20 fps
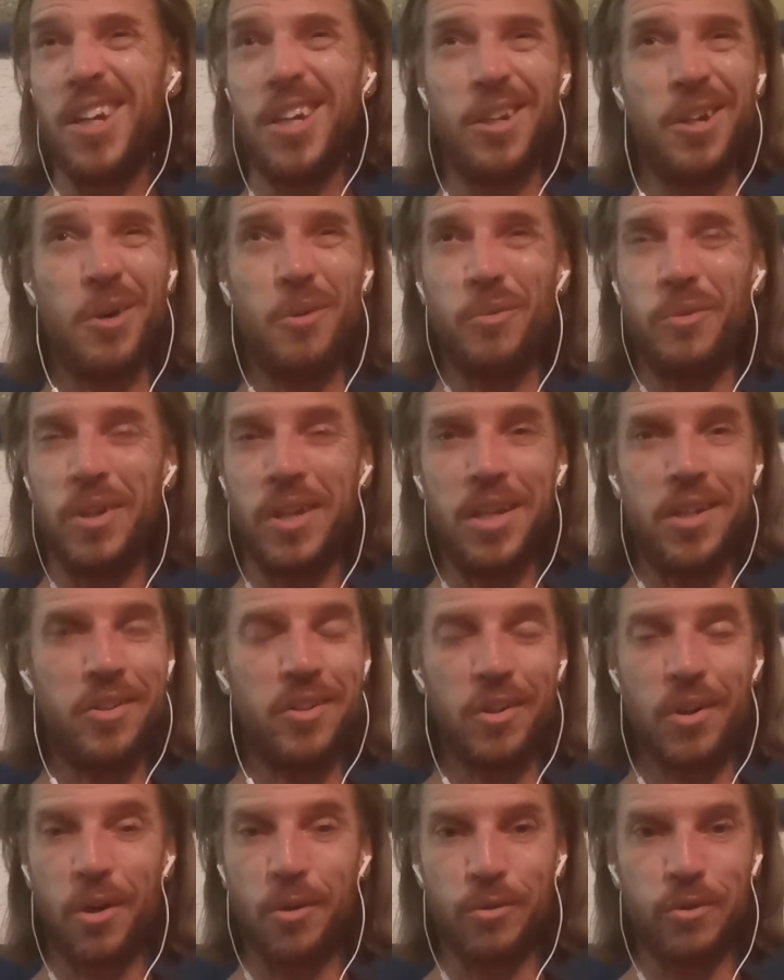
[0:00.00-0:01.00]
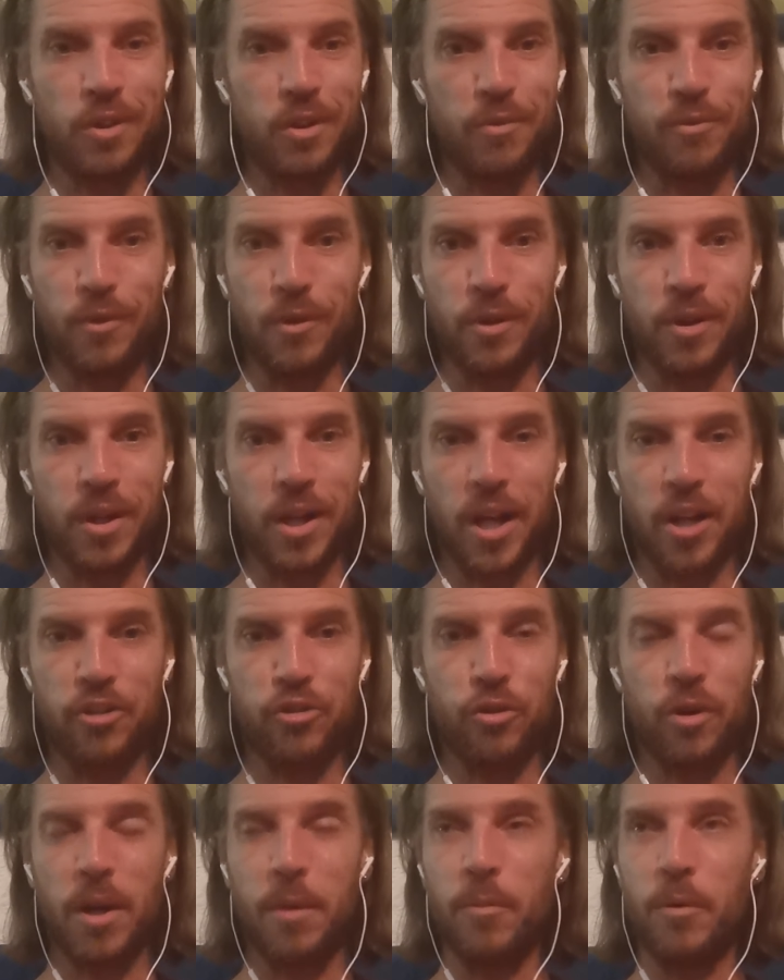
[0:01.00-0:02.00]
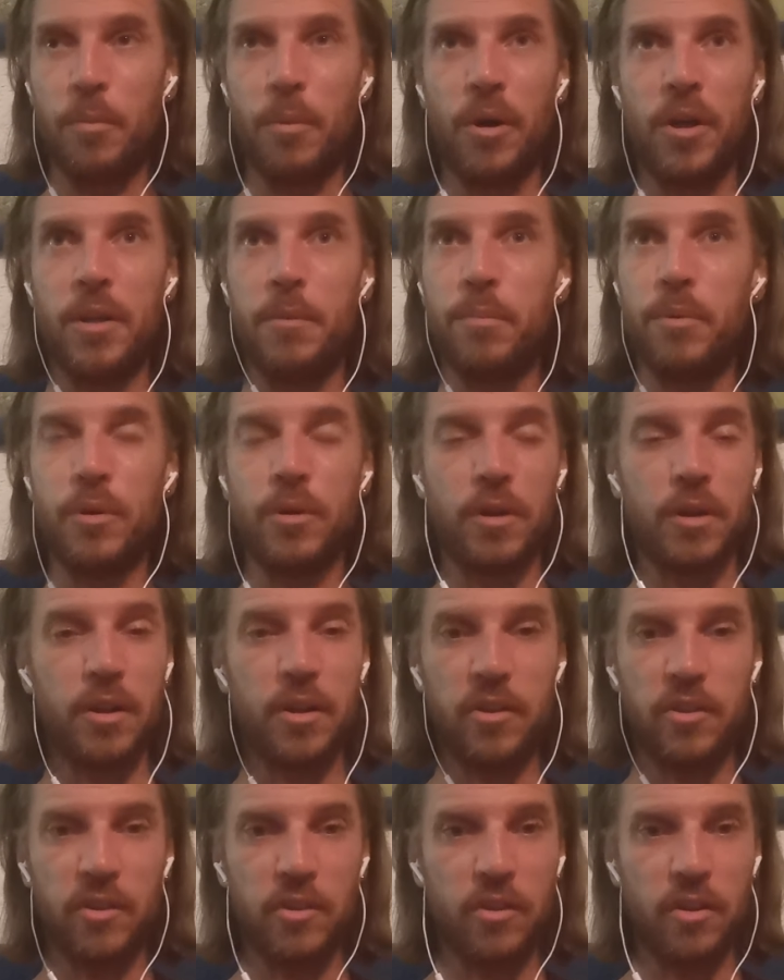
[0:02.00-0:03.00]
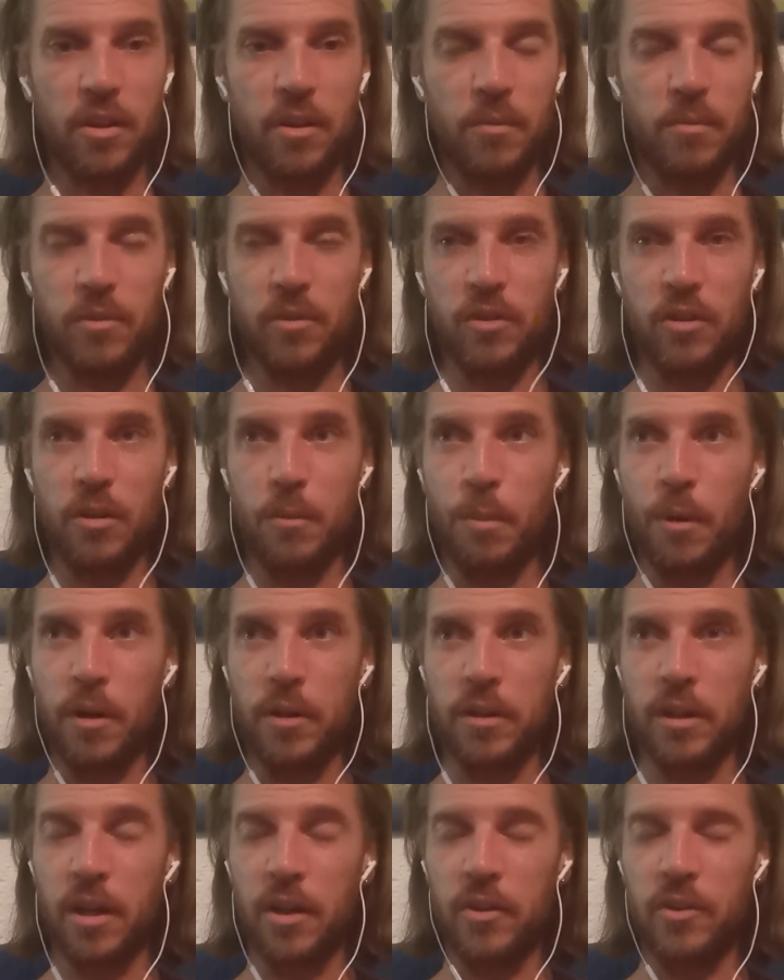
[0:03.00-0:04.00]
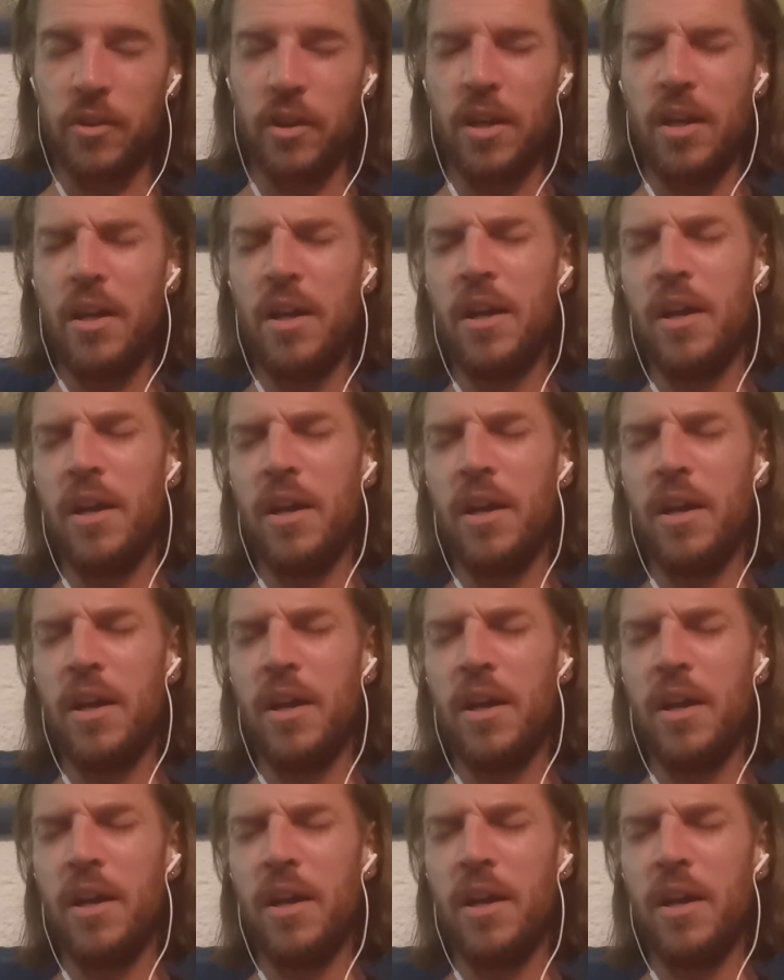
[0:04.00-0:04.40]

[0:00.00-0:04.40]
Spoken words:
You don't need to go to the fucking ashram or buy the book or listen to the podcast.